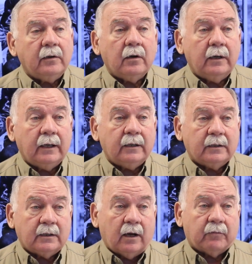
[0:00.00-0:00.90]
turned into
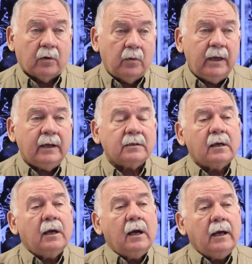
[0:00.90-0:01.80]
several weeks
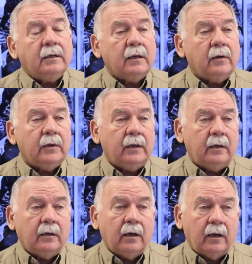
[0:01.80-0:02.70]
until
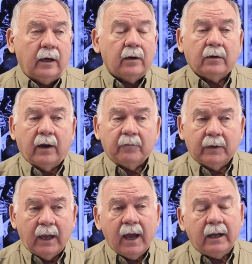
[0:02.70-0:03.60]
the aircraft
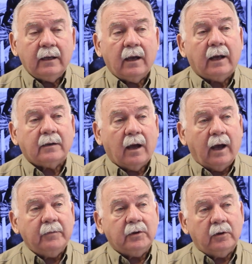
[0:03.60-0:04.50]
mechanic got
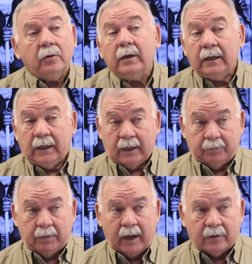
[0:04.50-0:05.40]
time to
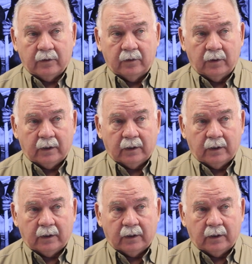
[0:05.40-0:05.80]
get back to